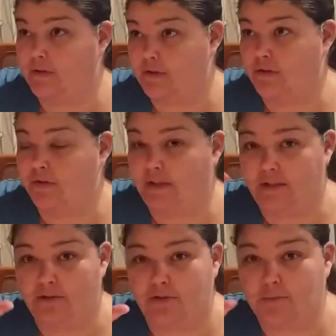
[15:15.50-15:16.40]
You know,
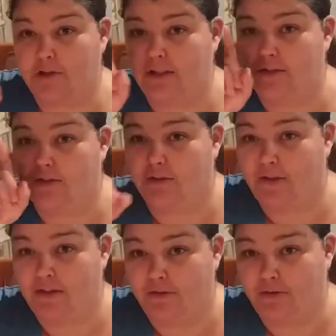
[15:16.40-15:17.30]
like normally you go
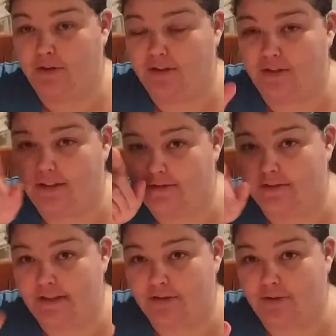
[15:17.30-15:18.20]
and you thread the needle
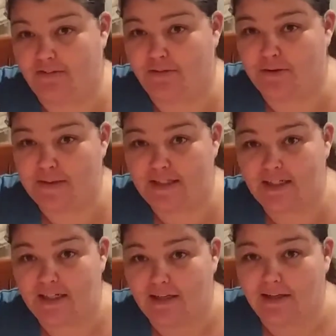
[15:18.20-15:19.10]
like straight forward.
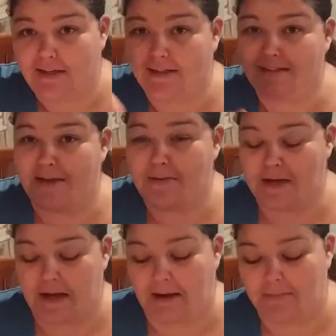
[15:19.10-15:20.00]
It's
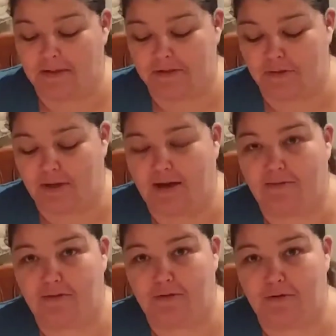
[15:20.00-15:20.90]
coming at me, so I
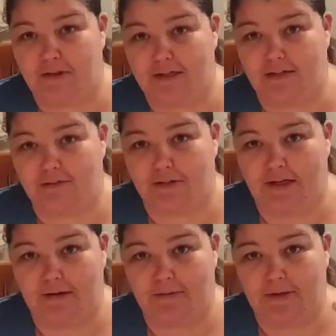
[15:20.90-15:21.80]
have to thread the needle
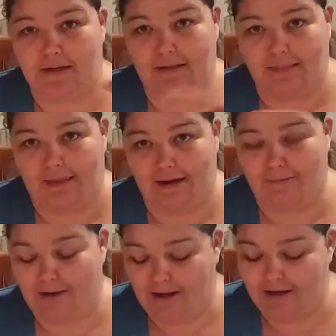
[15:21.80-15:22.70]
like going that
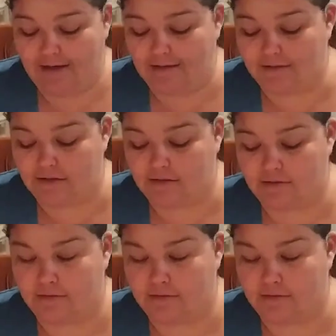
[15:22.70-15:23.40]
way, and it's.